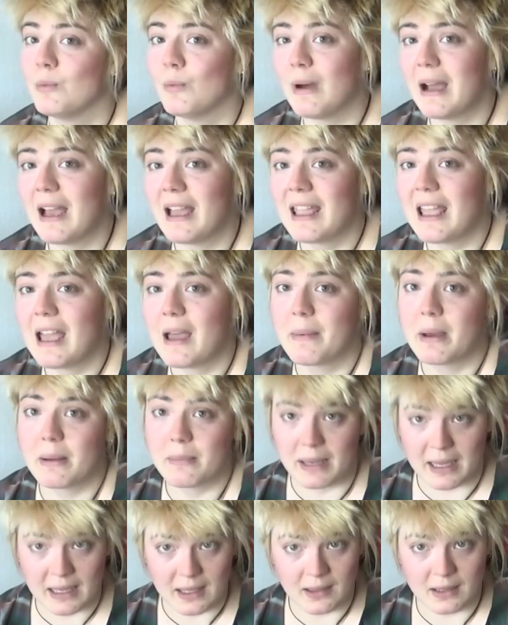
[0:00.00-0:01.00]
why am I
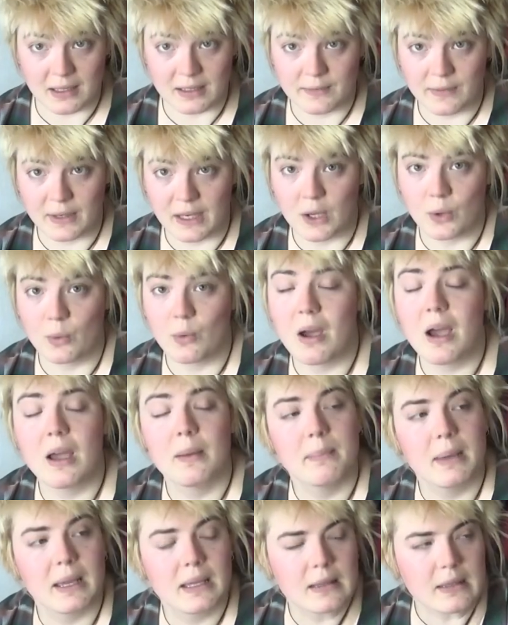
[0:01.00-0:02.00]
making this video?
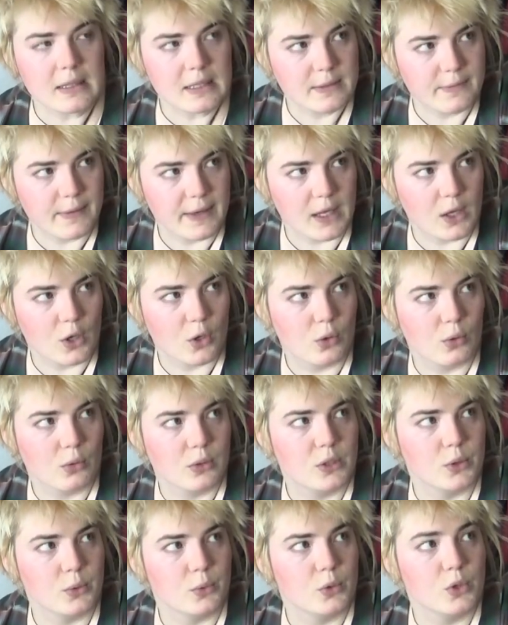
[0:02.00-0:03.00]
I'm making this video
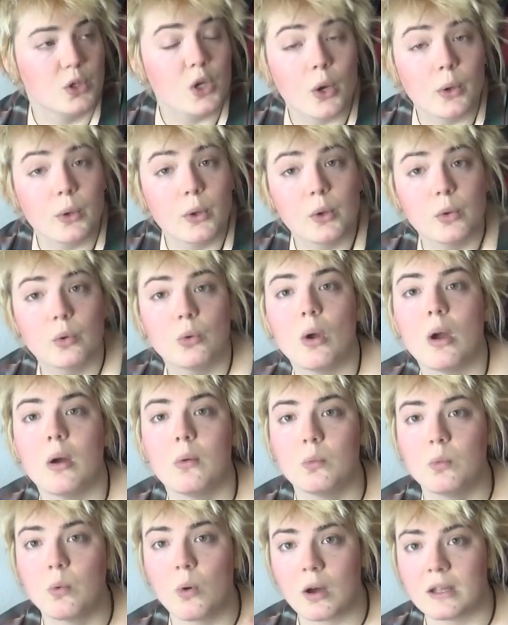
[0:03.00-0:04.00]
to show you
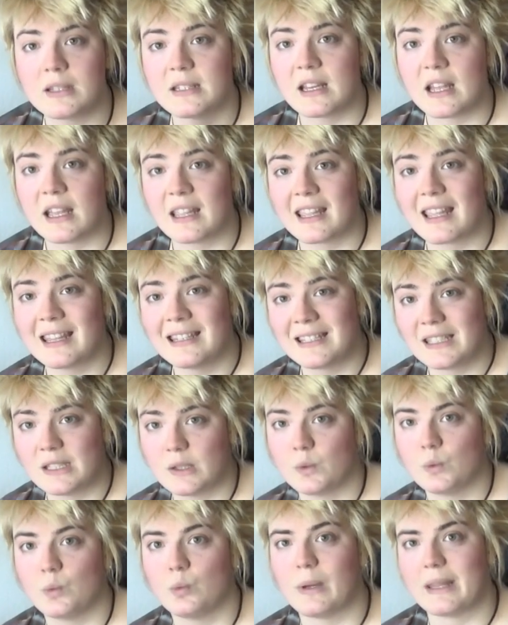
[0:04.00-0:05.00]
what I can
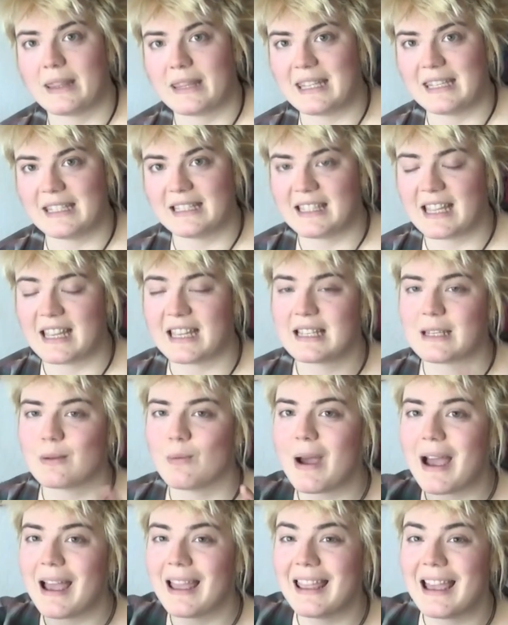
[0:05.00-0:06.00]
do with these things,
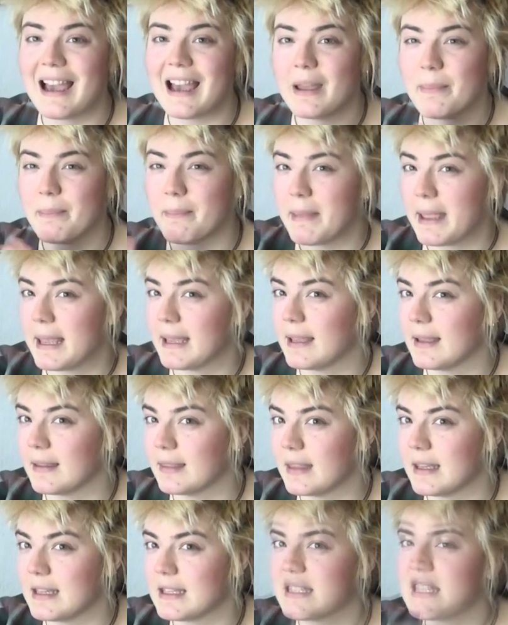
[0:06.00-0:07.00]
why I'm making
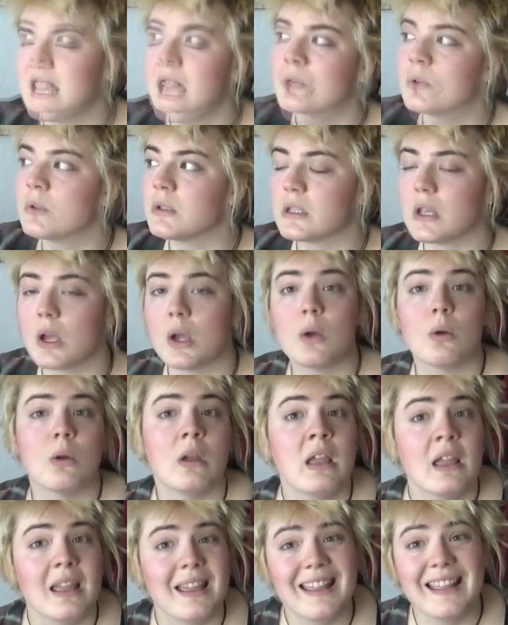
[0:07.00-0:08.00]
this. Also,
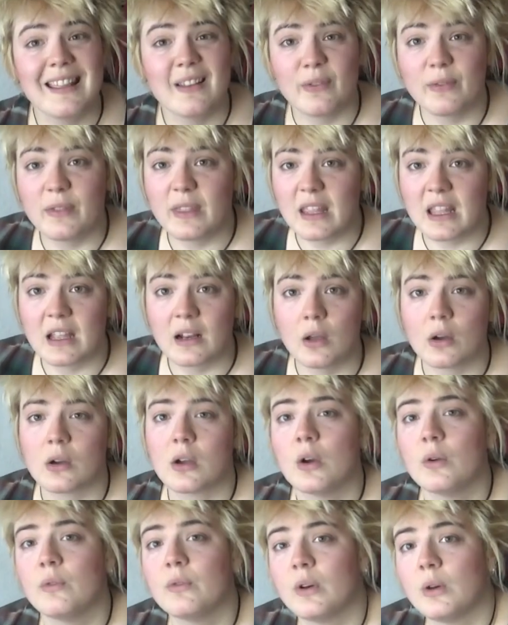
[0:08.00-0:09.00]
if the Clock
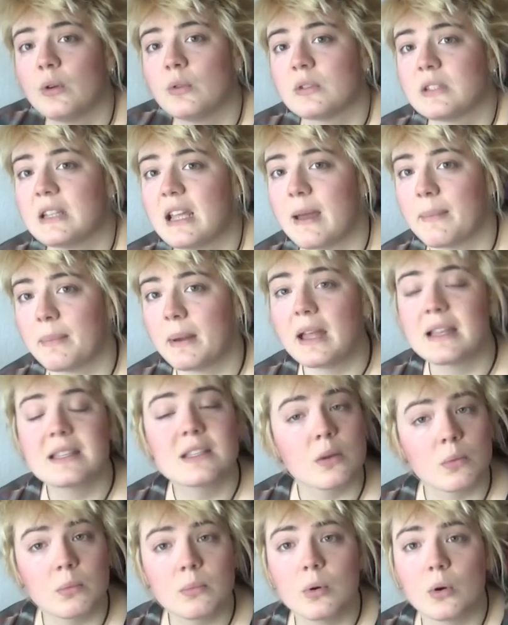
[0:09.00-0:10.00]
Overlord app at
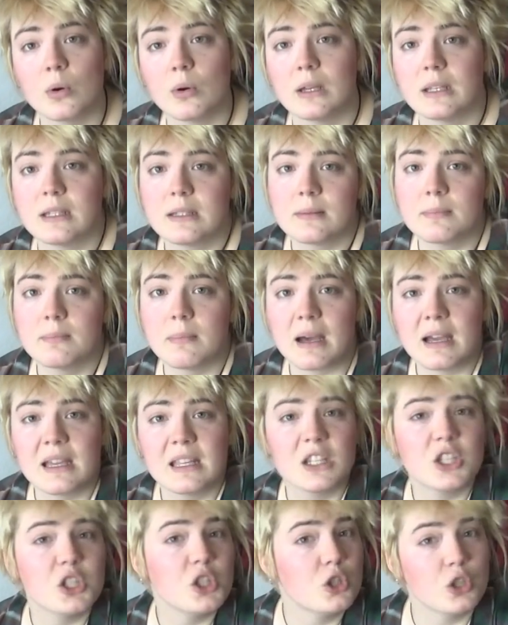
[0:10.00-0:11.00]
some point
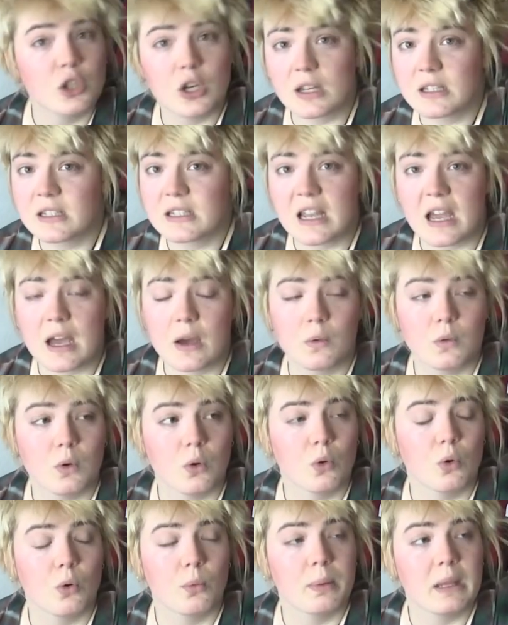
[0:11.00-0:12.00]
might shut down
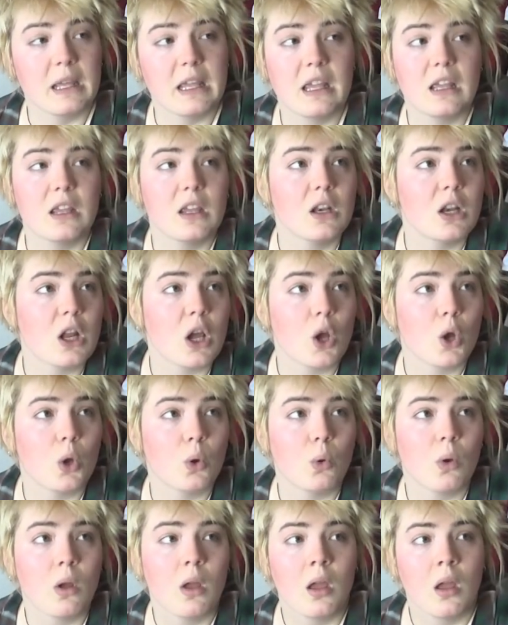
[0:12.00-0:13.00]
or be, you
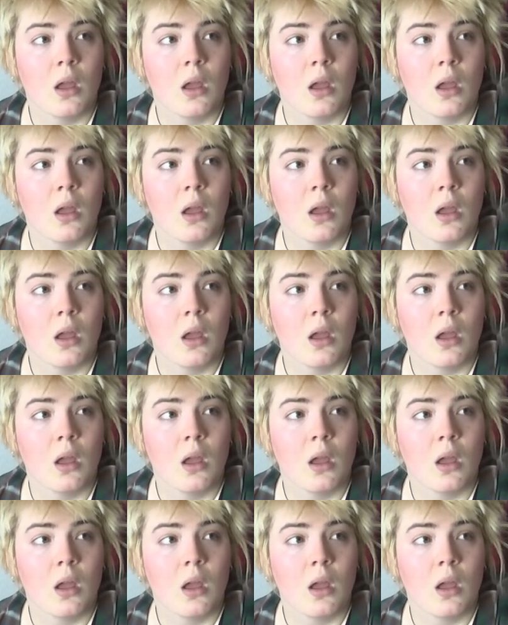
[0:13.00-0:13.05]
know,